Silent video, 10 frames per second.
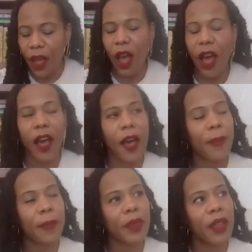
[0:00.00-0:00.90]

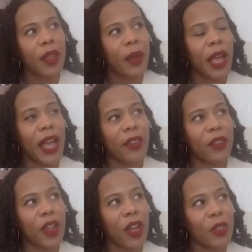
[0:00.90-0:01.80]
And
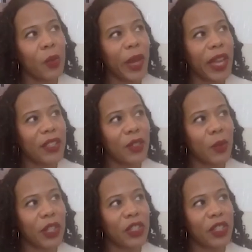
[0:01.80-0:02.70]
there's also ways in
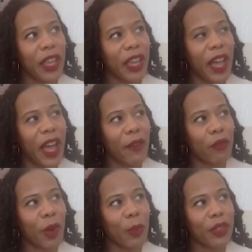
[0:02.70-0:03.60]
which they have
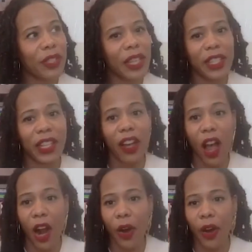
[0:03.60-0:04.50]
represented
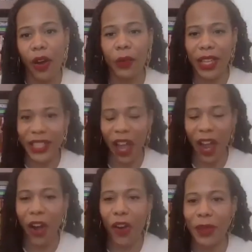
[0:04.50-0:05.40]
our, when I say
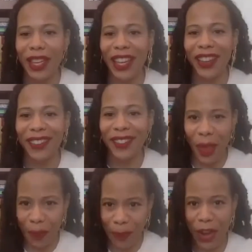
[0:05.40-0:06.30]
our, meaning
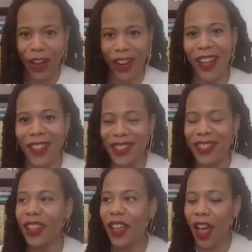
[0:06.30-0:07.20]
America's,
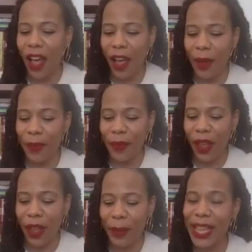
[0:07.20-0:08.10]

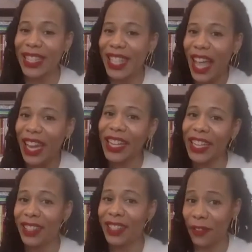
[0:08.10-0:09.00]

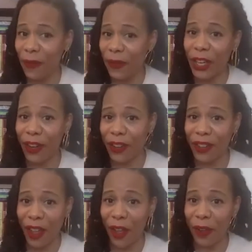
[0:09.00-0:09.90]
anxieties and fears
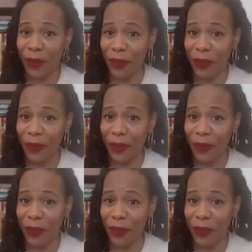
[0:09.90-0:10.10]
of,